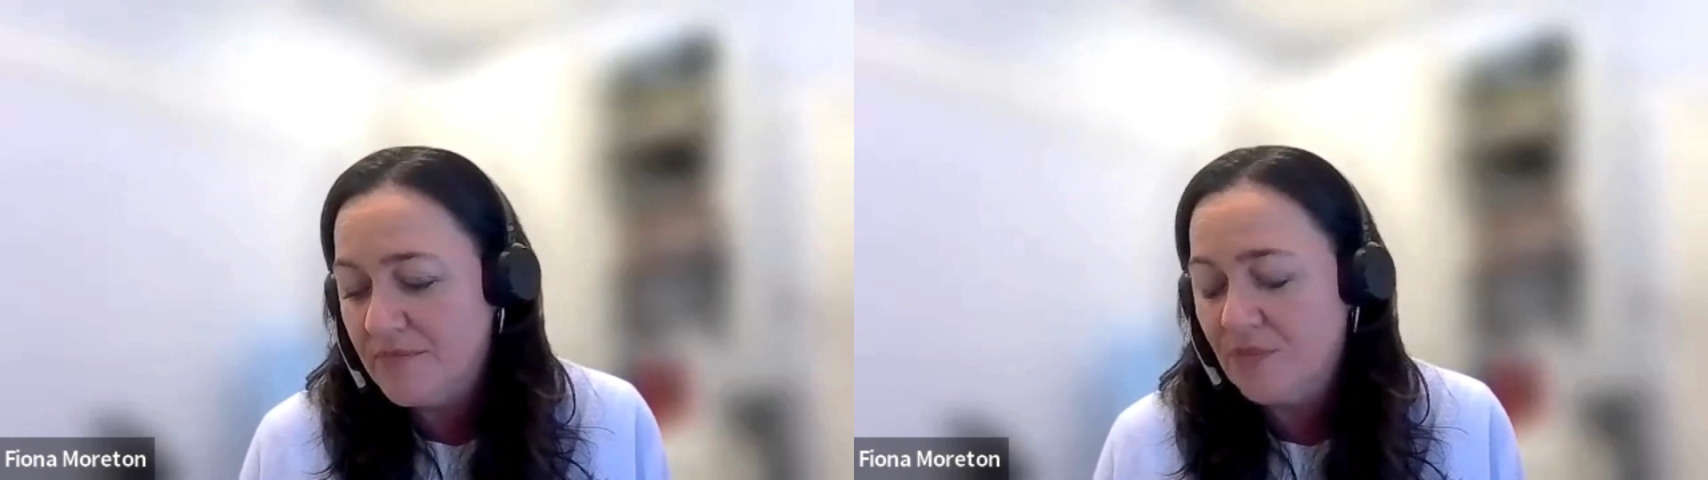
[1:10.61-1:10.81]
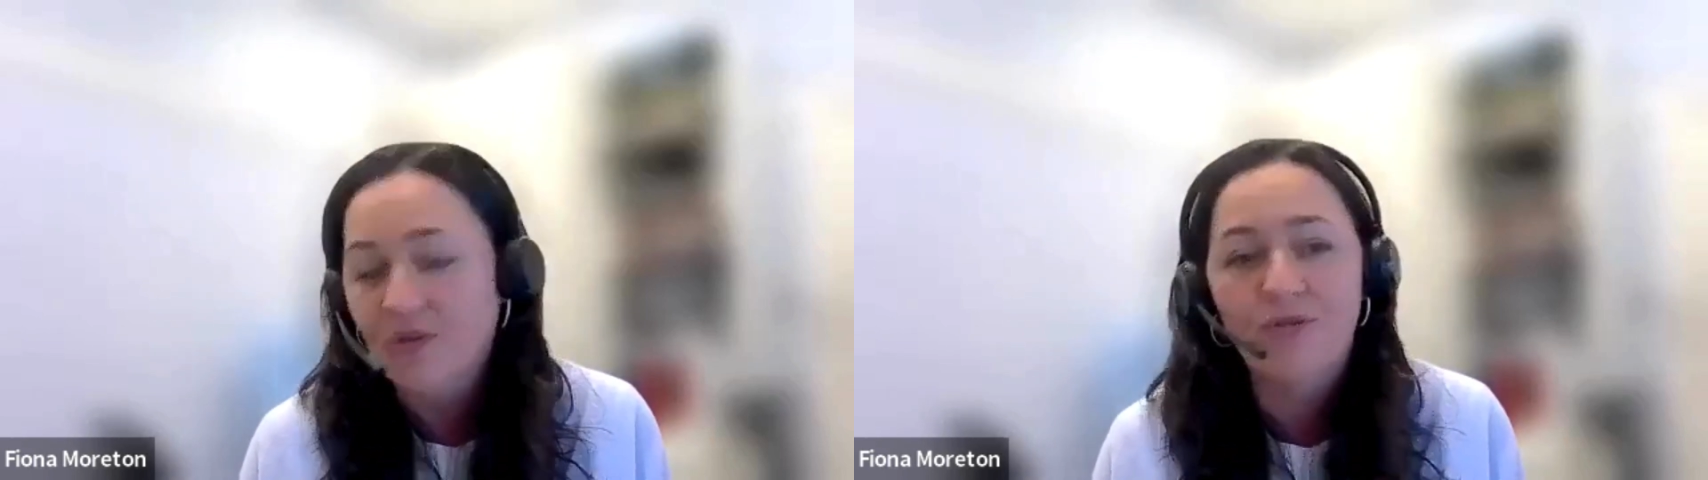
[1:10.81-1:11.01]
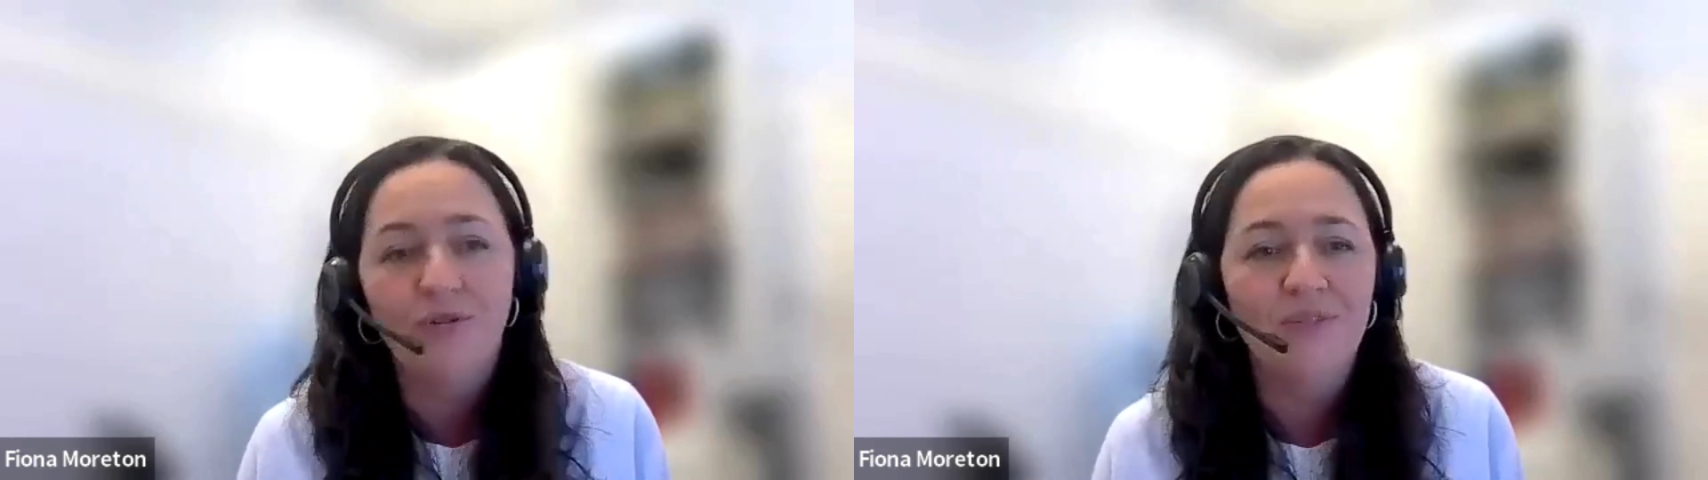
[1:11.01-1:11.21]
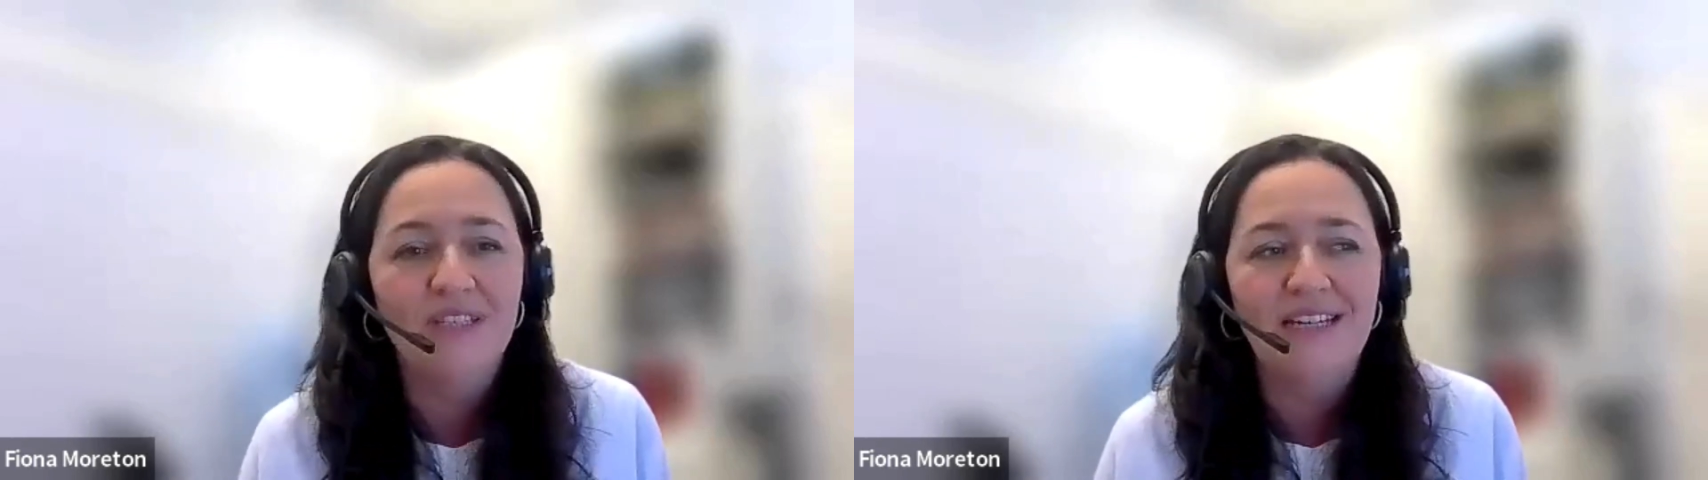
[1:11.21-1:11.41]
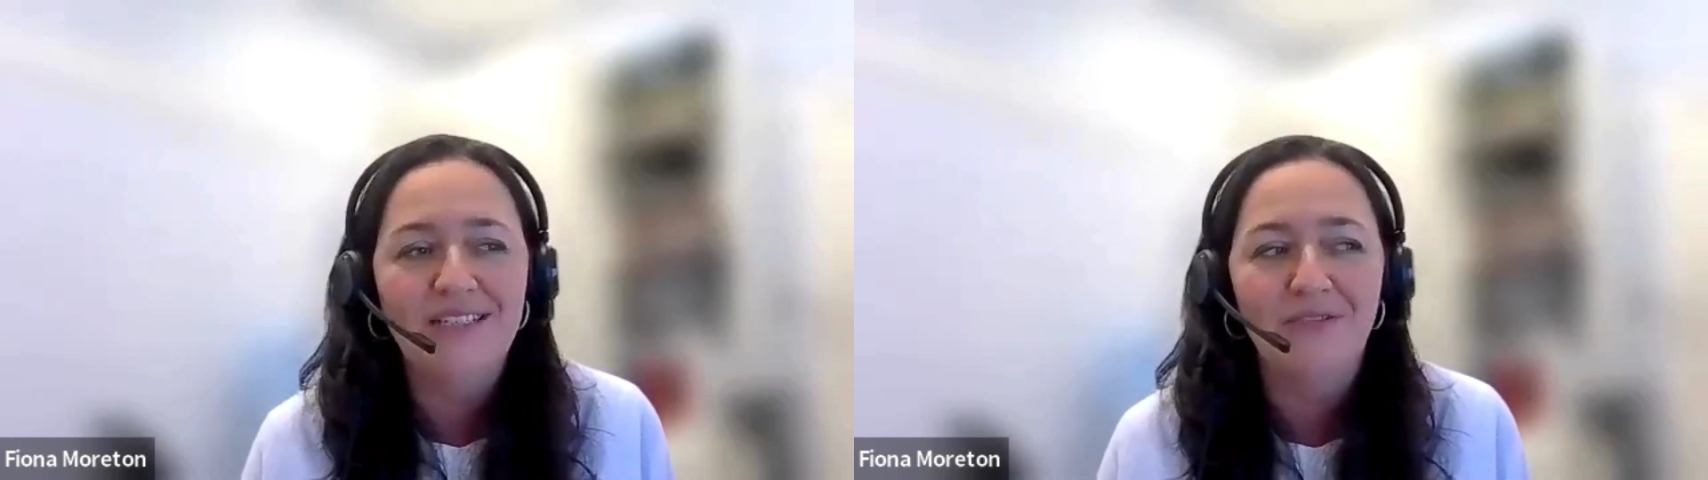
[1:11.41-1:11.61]
the recruitment
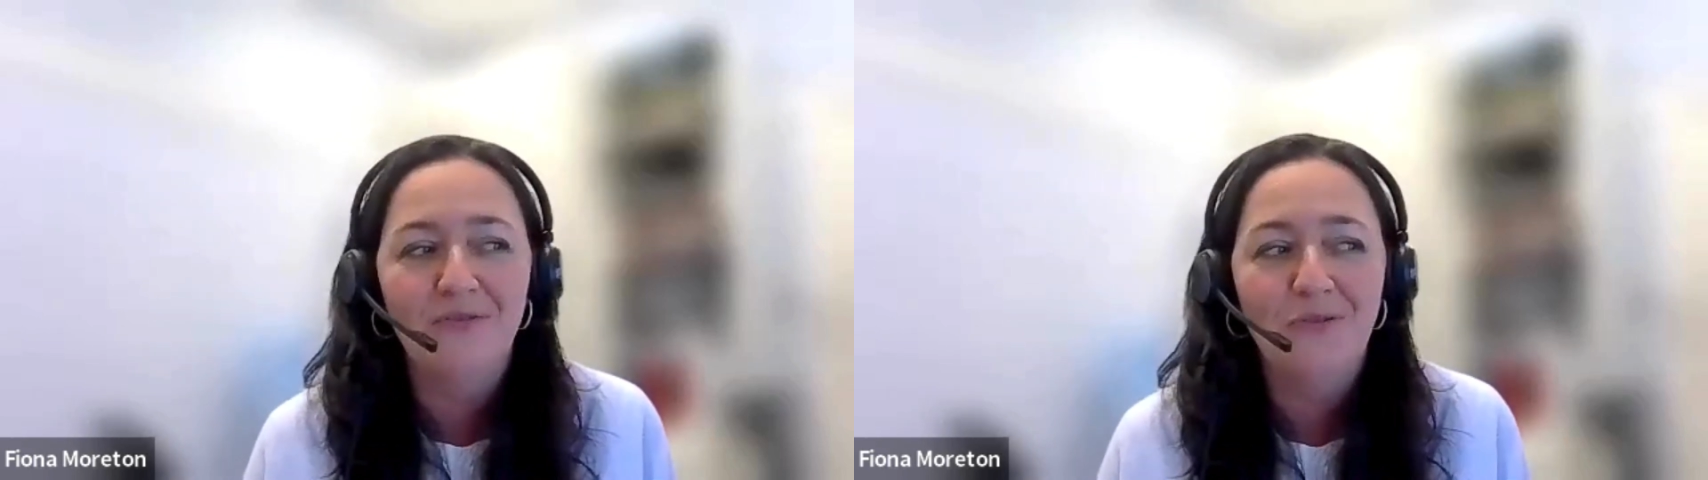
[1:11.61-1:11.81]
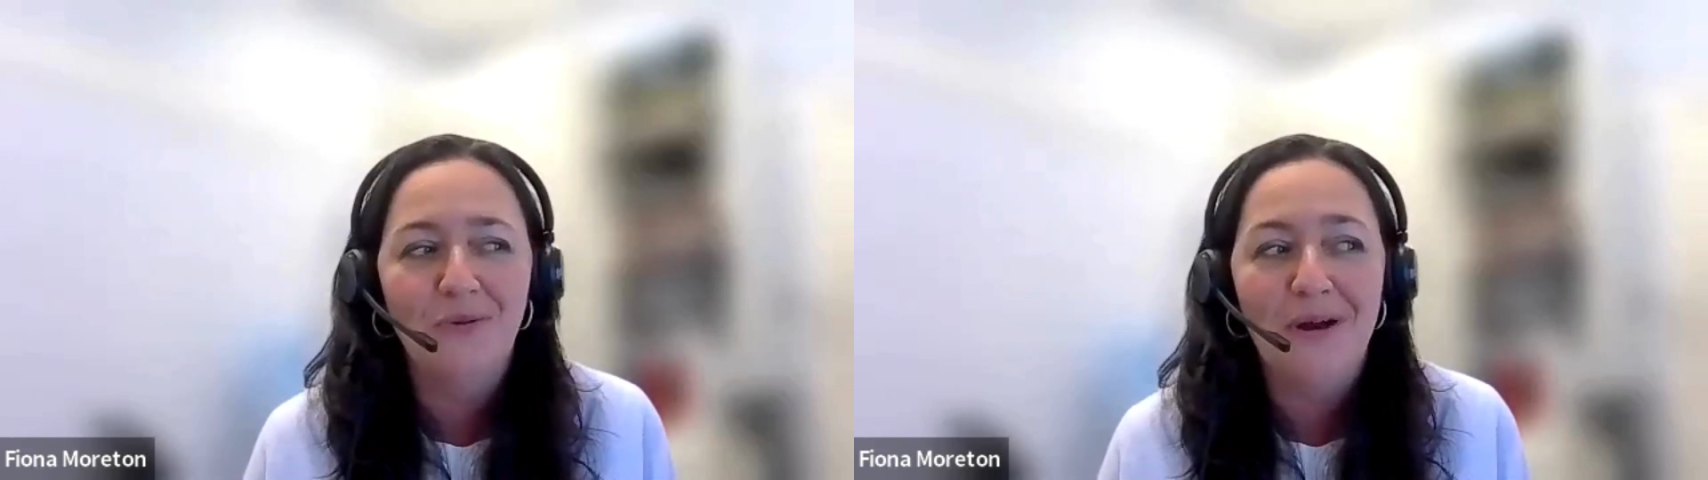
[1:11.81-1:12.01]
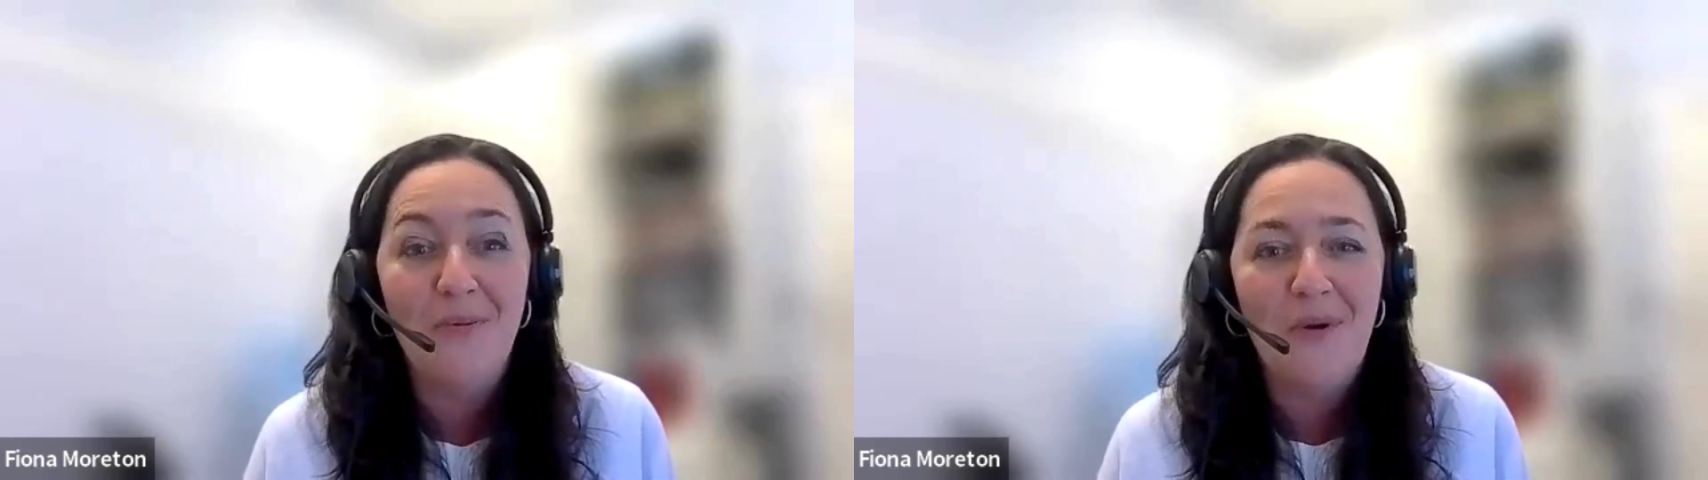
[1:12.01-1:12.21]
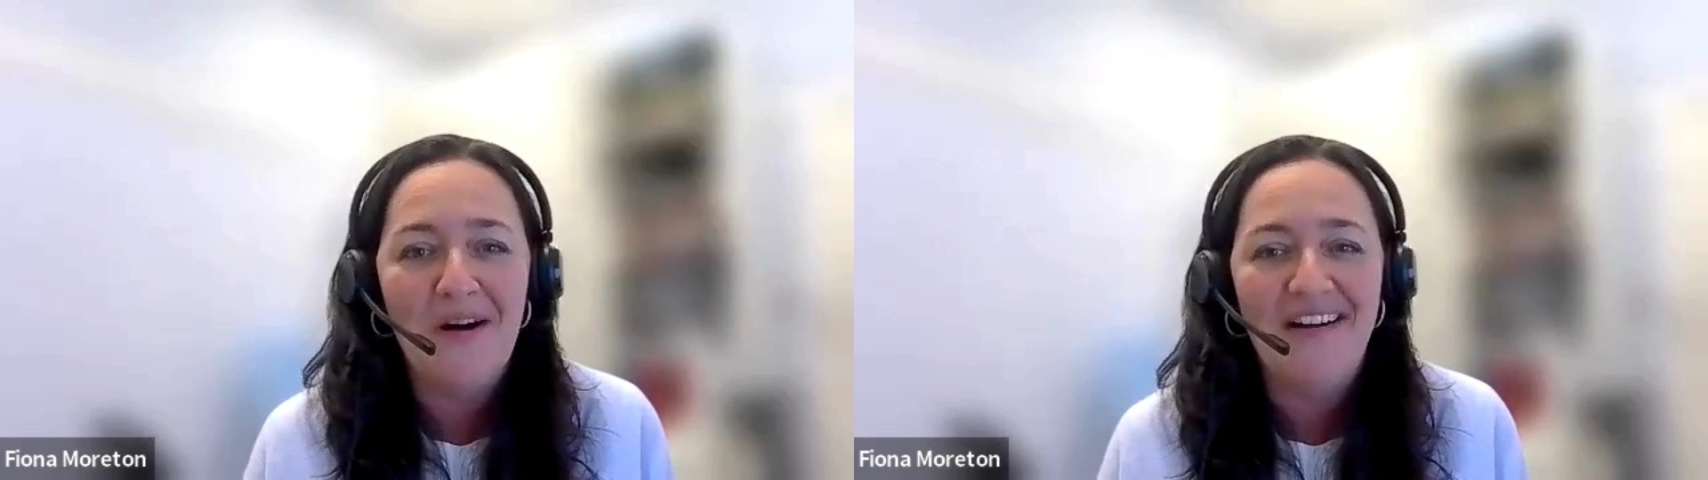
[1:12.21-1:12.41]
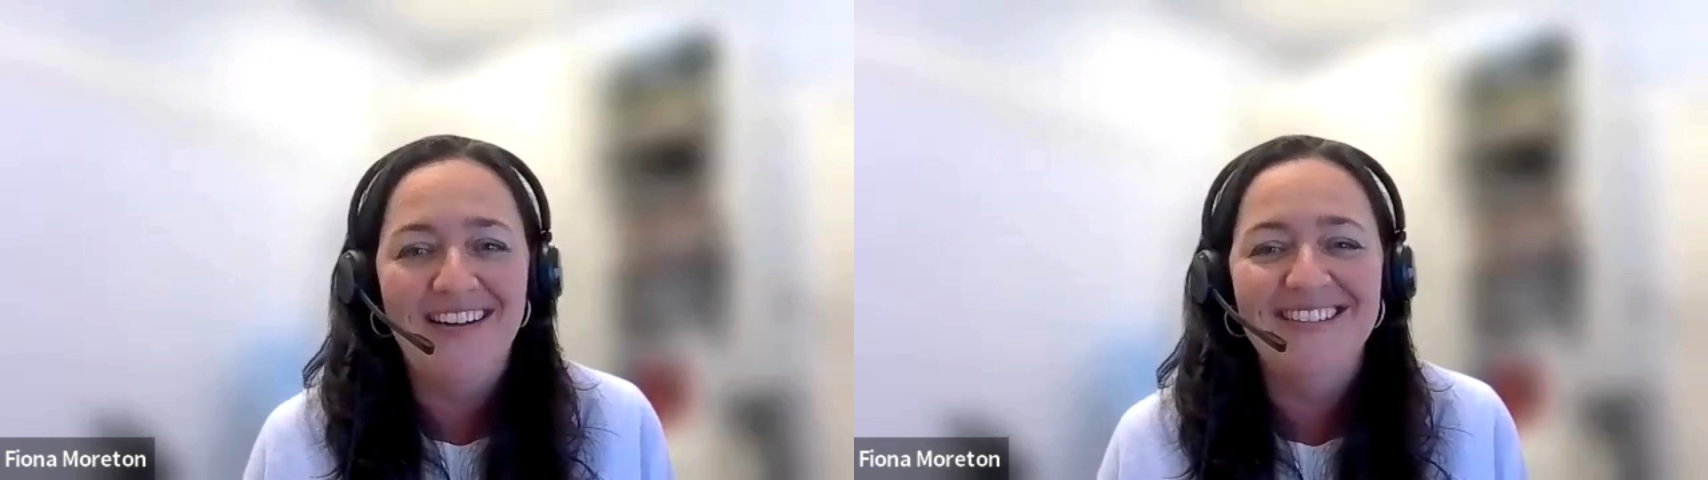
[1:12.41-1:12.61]
sector for a
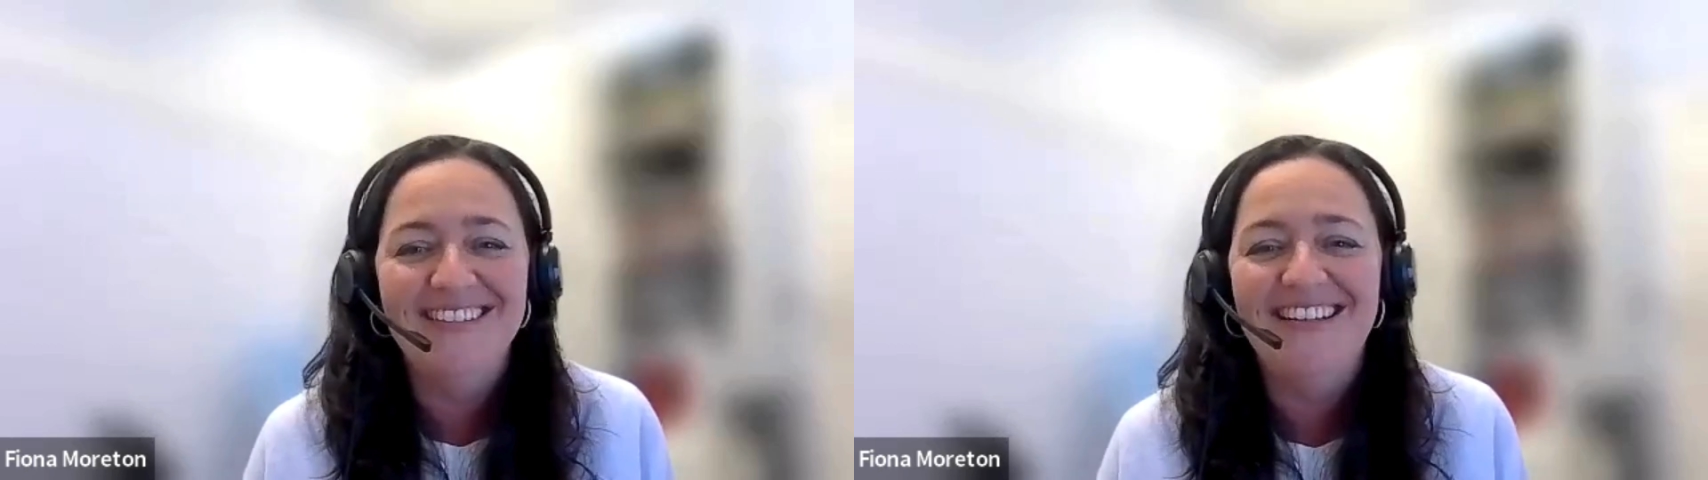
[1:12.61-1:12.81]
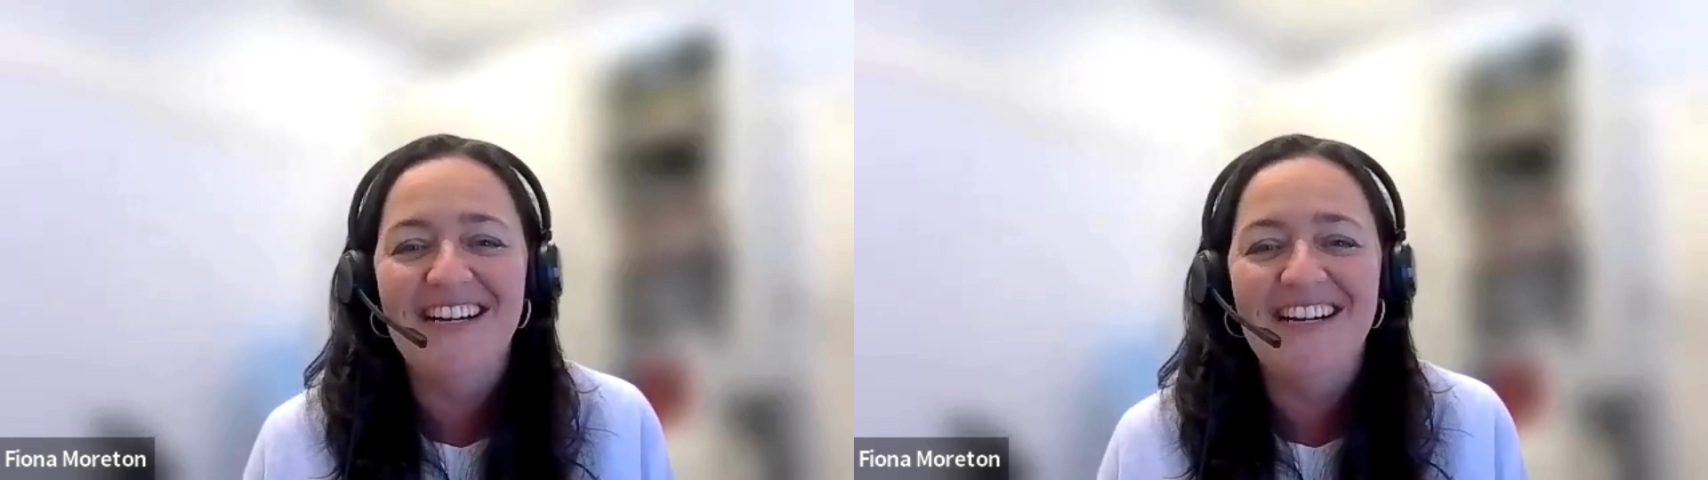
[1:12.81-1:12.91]
while,